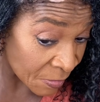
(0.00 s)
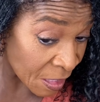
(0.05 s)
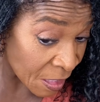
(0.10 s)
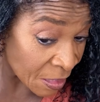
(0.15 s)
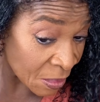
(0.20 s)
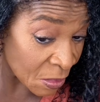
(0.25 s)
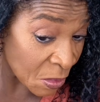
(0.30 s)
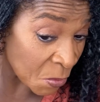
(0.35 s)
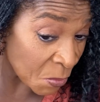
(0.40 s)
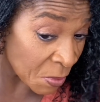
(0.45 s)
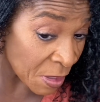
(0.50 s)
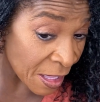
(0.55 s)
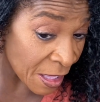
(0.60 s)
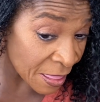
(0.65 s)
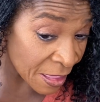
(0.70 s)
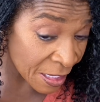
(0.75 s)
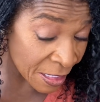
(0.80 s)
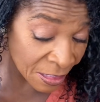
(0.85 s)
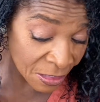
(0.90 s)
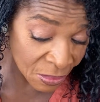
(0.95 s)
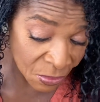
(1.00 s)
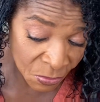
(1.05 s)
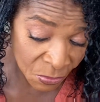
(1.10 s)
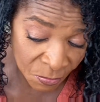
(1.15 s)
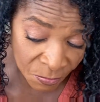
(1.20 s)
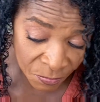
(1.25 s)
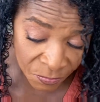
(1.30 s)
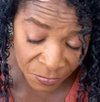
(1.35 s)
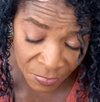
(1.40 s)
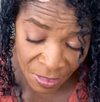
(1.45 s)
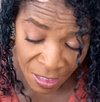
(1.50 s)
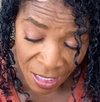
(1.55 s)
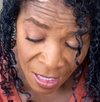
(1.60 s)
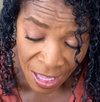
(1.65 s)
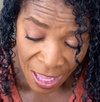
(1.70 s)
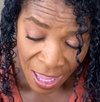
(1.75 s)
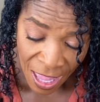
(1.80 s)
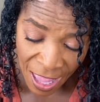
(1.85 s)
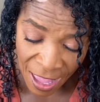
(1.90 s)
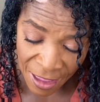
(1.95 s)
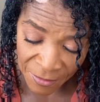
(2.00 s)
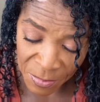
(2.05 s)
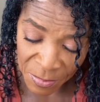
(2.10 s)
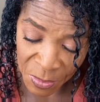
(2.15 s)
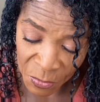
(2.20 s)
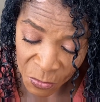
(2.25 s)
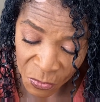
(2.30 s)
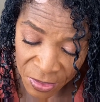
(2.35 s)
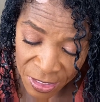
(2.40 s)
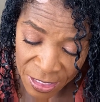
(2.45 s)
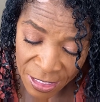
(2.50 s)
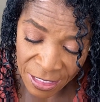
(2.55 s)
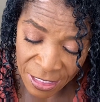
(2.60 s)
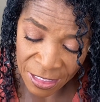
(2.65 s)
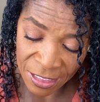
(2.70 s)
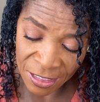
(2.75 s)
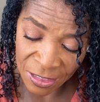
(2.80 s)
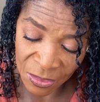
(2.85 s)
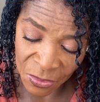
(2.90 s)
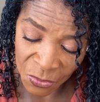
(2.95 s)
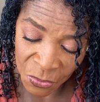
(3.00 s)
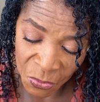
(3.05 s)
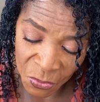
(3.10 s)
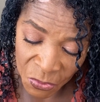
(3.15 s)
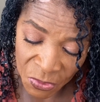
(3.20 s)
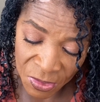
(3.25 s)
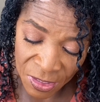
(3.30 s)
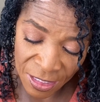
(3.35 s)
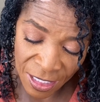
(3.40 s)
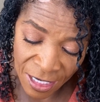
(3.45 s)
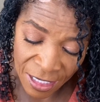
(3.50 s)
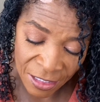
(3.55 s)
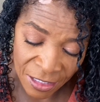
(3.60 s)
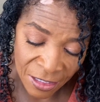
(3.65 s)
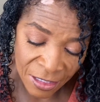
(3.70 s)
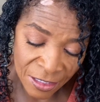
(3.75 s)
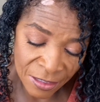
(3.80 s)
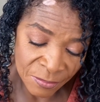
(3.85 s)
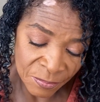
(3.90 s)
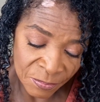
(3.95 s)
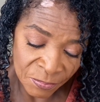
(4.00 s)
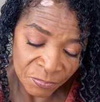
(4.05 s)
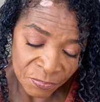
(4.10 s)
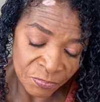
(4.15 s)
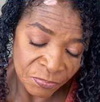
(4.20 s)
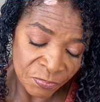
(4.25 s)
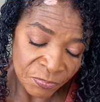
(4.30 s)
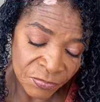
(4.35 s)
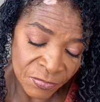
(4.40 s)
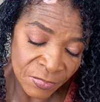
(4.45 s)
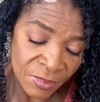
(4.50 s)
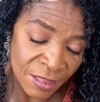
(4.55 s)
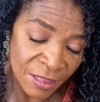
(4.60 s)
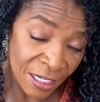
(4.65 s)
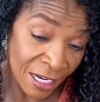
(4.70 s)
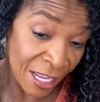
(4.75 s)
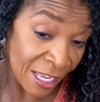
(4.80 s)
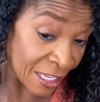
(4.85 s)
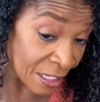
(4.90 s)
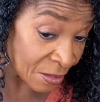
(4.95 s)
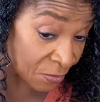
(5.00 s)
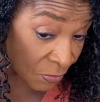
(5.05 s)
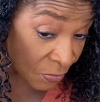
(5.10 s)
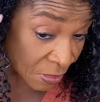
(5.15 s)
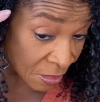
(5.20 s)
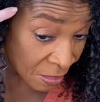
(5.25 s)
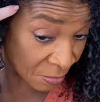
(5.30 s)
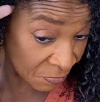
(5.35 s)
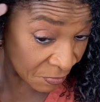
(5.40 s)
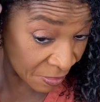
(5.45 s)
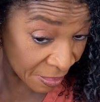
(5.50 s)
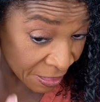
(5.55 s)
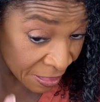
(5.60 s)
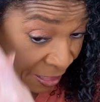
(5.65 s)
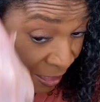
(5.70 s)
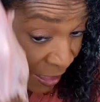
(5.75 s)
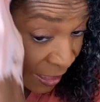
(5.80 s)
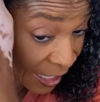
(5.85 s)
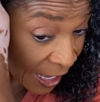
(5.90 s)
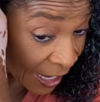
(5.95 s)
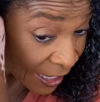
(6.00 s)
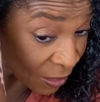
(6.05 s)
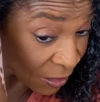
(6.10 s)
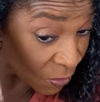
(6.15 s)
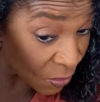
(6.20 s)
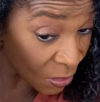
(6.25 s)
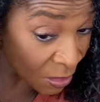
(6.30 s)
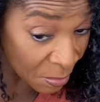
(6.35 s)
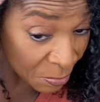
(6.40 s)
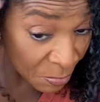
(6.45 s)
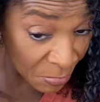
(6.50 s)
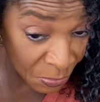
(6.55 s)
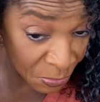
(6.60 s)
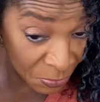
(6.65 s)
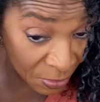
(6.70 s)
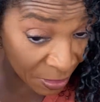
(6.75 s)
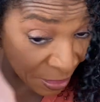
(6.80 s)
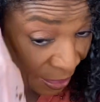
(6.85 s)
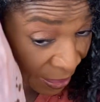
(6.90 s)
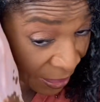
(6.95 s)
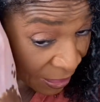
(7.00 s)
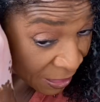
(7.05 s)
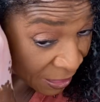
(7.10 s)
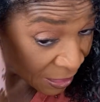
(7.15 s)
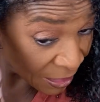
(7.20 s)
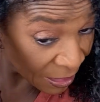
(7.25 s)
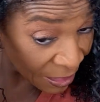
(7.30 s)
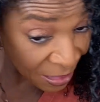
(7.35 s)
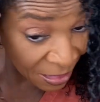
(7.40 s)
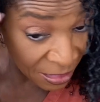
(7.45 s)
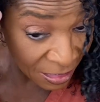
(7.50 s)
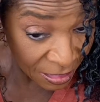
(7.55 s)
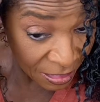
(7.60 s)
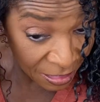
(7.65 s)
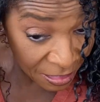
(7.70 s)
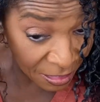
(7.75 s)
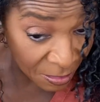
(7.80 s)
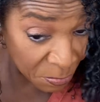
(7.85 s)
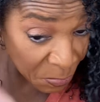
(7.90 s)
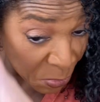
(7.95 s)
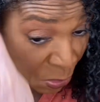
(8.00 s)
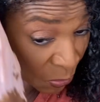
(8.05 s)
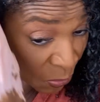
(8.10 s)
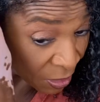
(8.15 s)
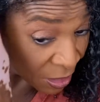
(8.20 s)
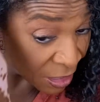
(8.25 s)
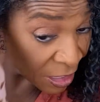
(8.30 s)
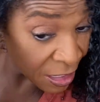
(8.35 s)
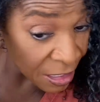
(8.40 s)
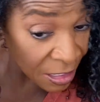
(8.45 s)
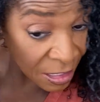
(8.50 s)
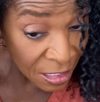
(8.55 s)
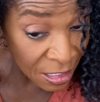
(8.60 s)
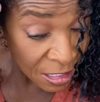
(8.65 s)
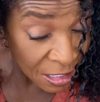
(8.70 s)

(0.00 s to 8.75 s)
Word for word: You know what I think too? I've been reading a newsletter that I get from the Vitiligo community. Community.